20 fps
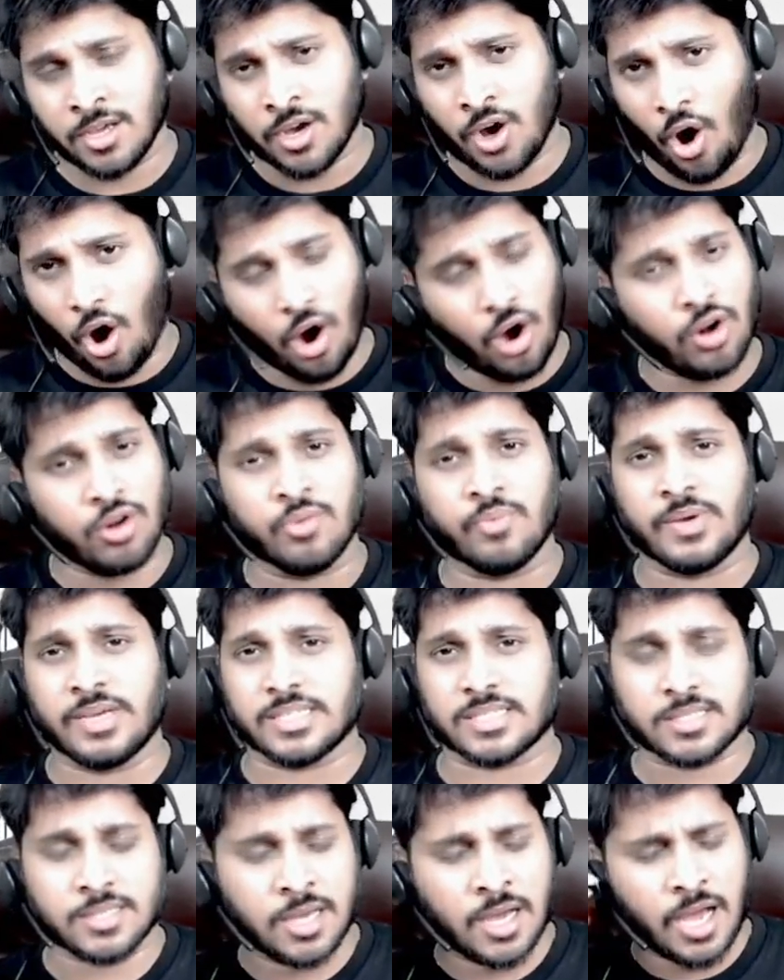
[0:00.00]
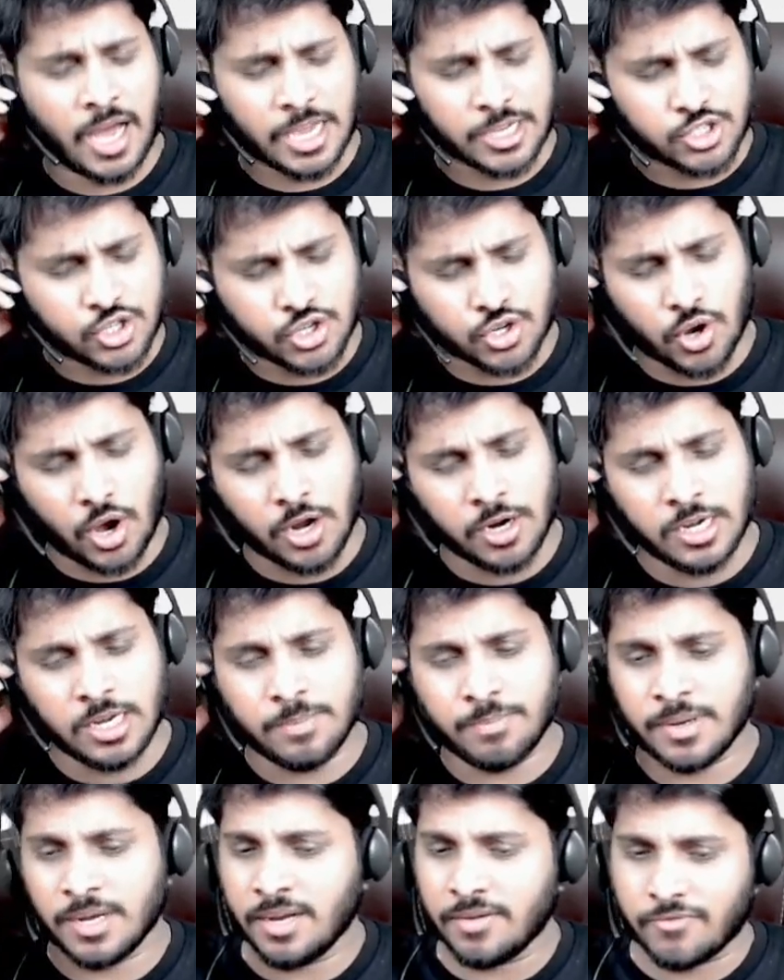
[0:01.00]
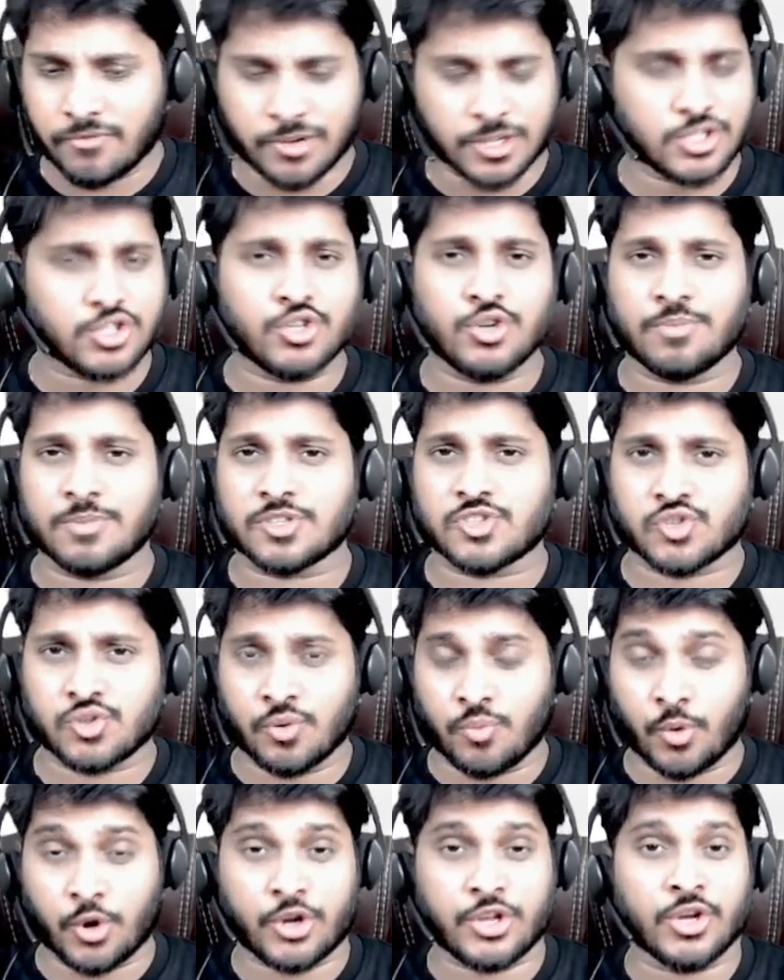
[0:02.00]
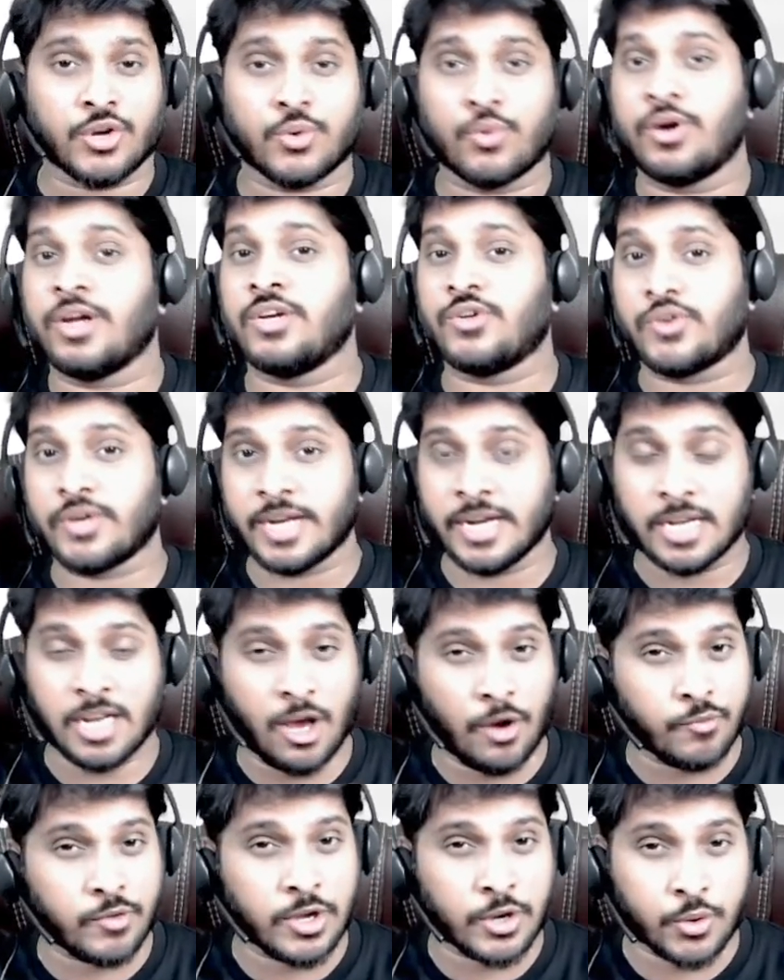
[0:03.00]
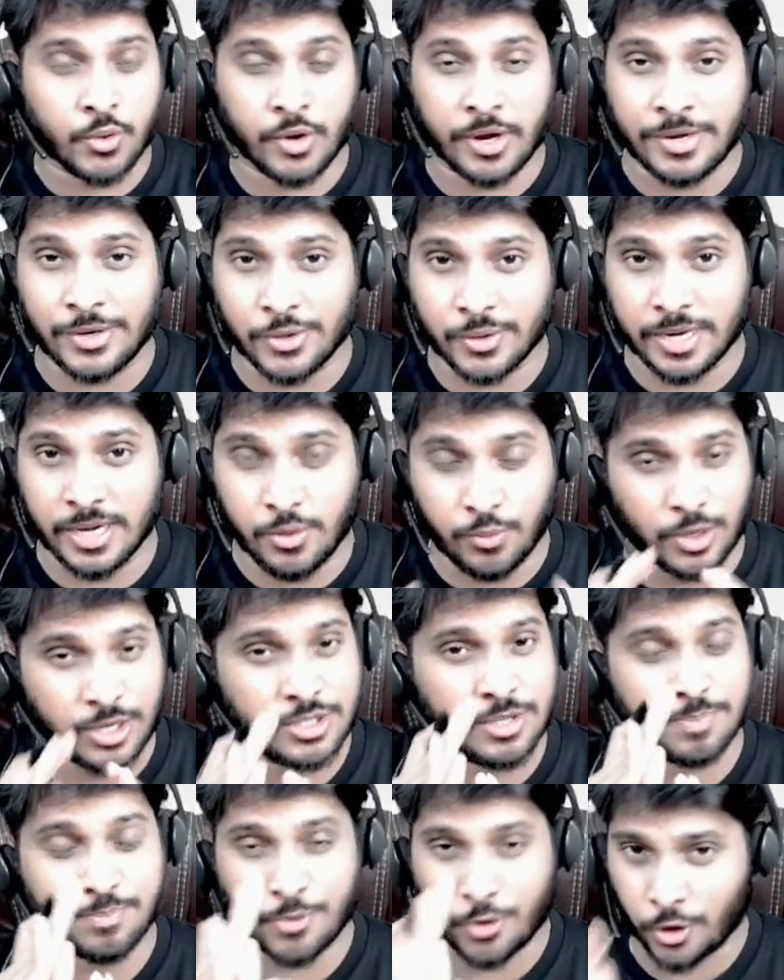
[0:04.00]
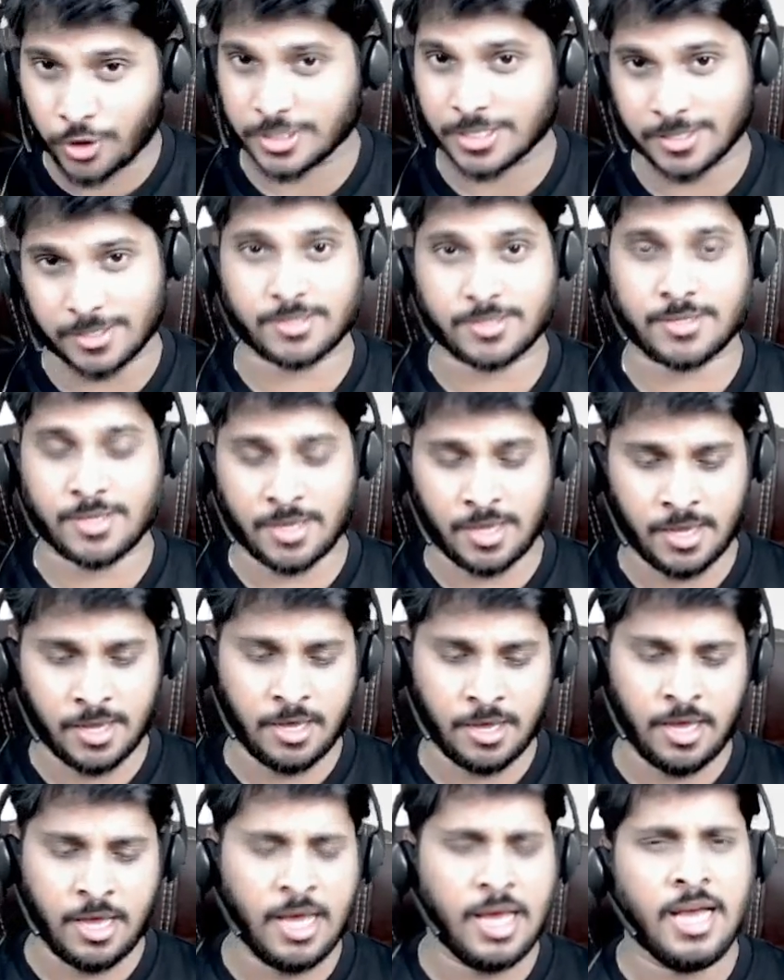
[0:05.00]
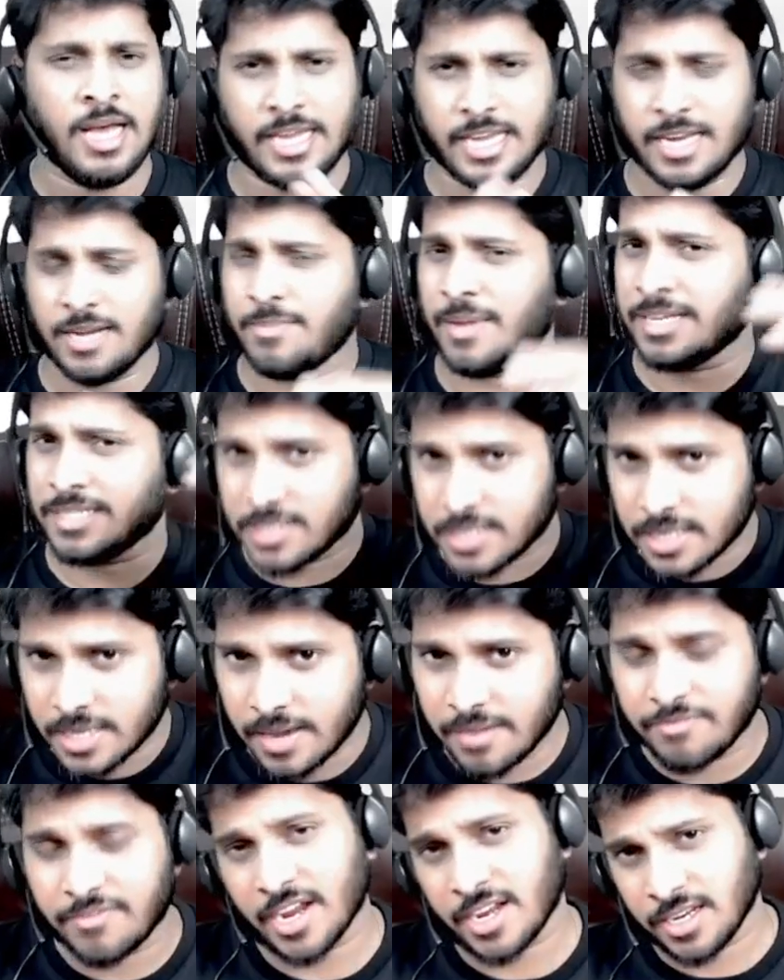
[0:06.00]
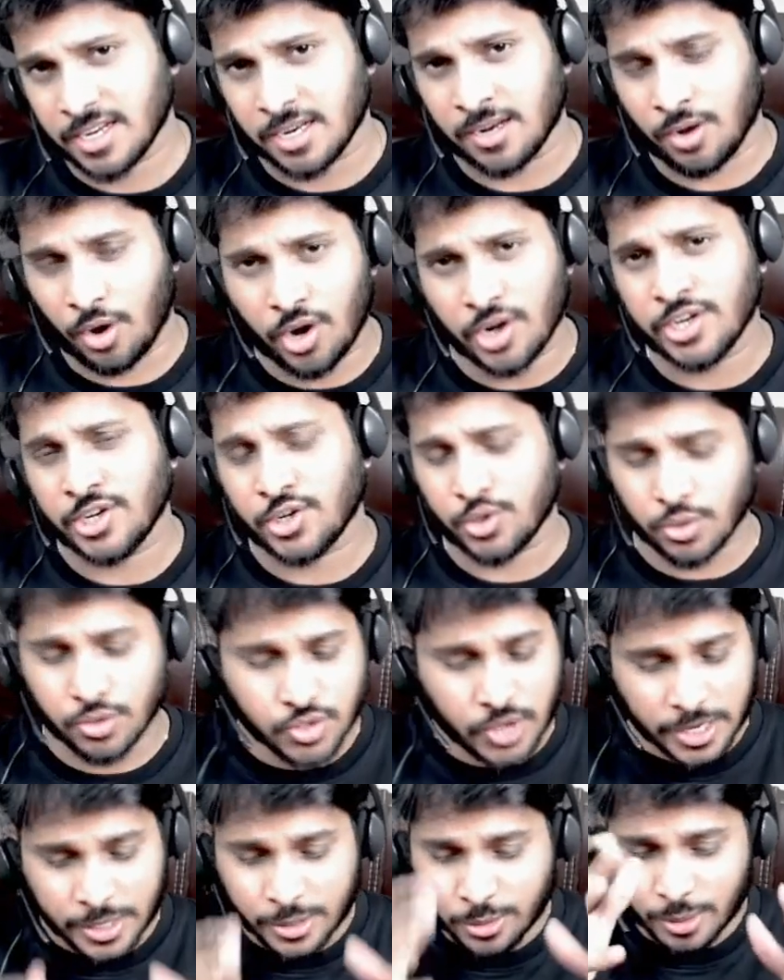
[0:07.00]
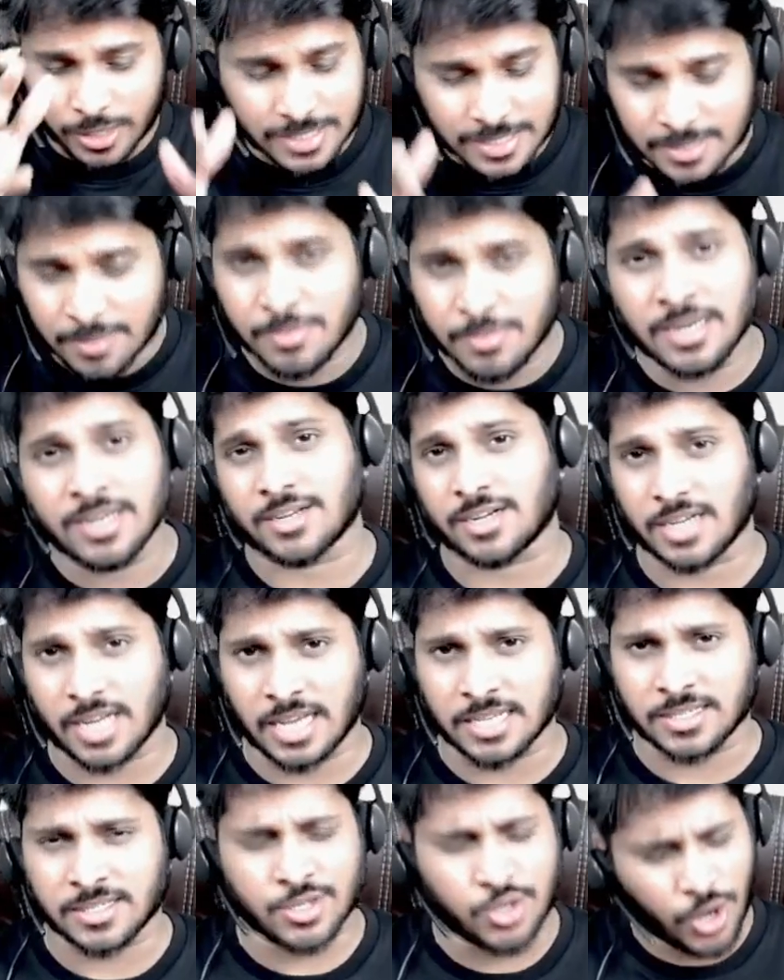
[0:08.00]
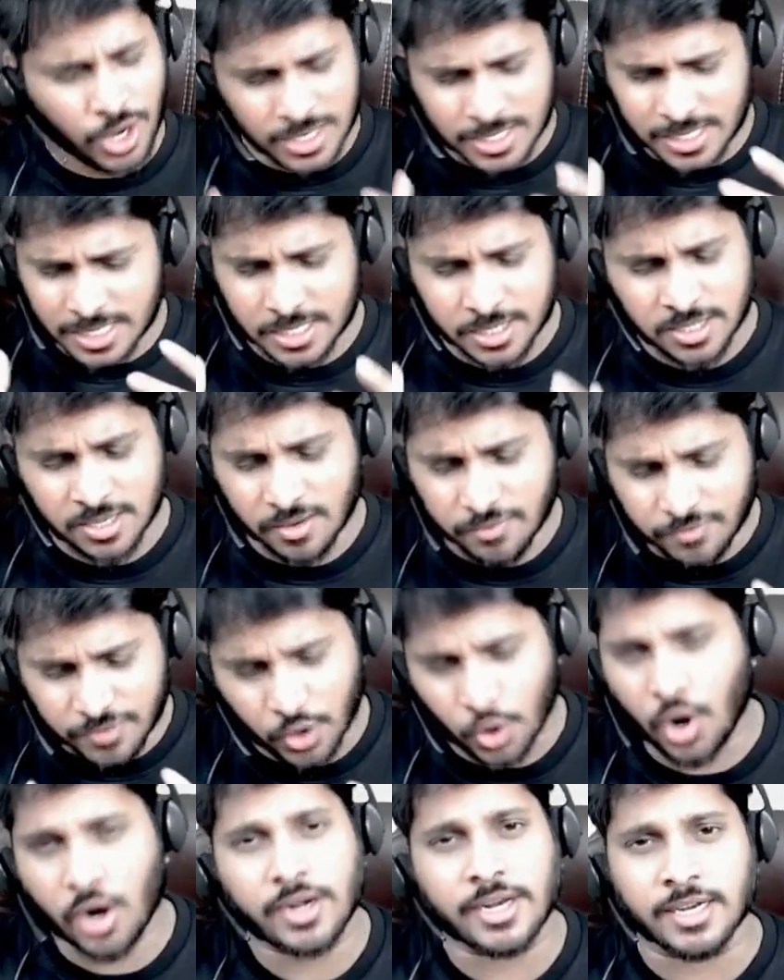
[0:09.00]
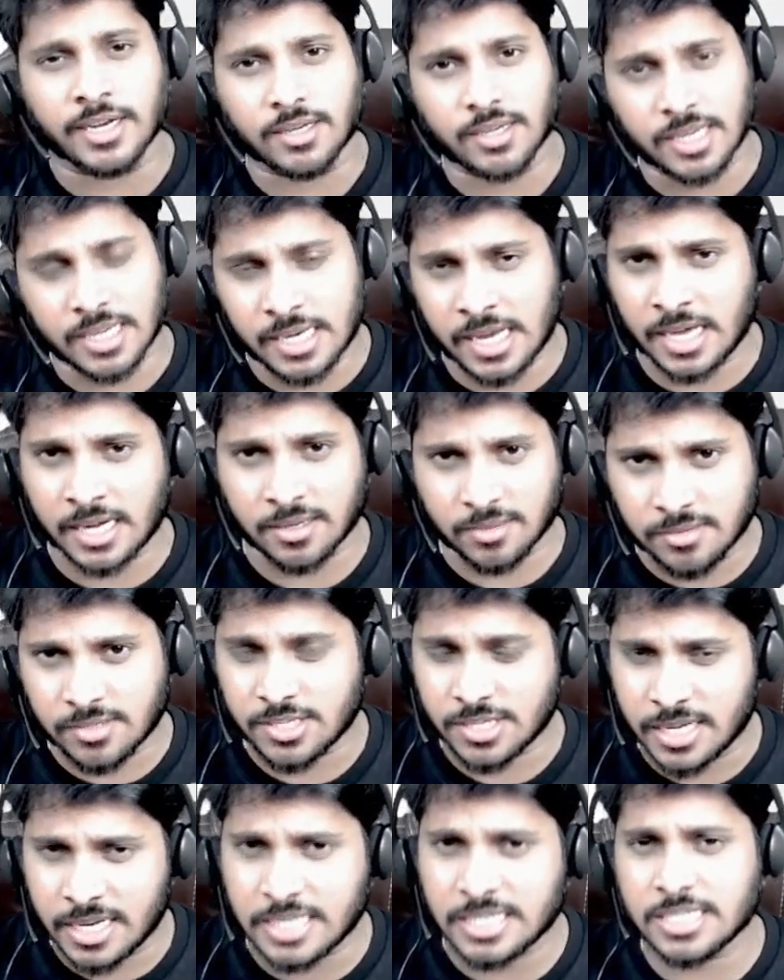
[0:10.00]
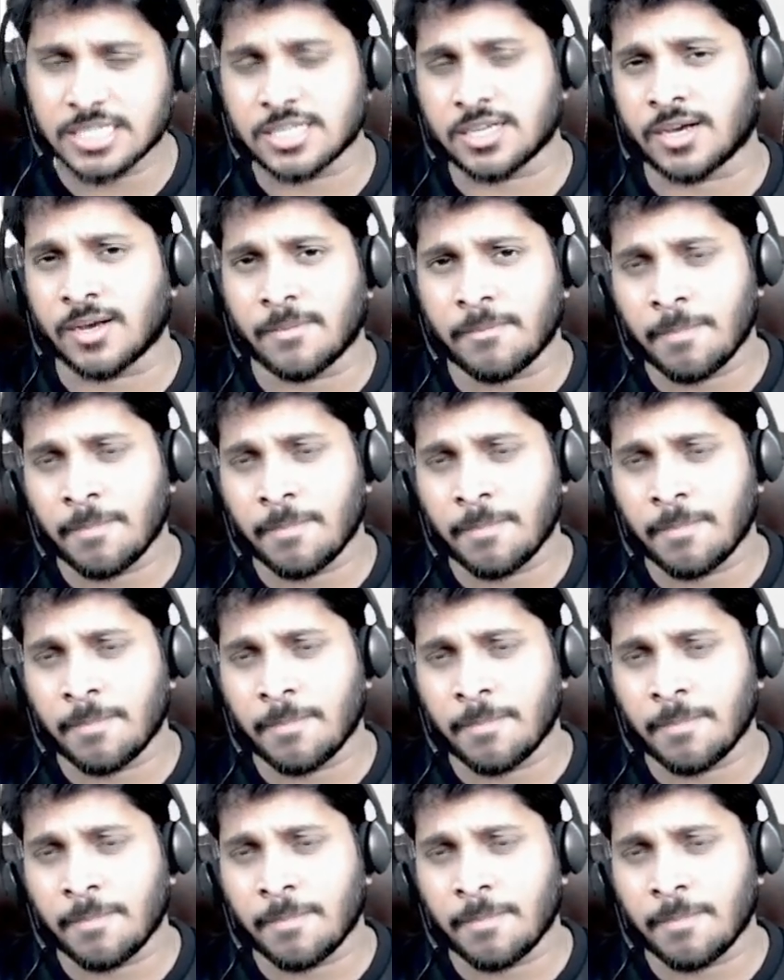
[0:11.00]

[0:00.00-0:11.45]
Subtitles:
Always. I strongly believe first you must know what you're going to get, how you're going to get, what is the process. In my CA final audit also, I do a similar task, not just for audit. In our SHRESTA,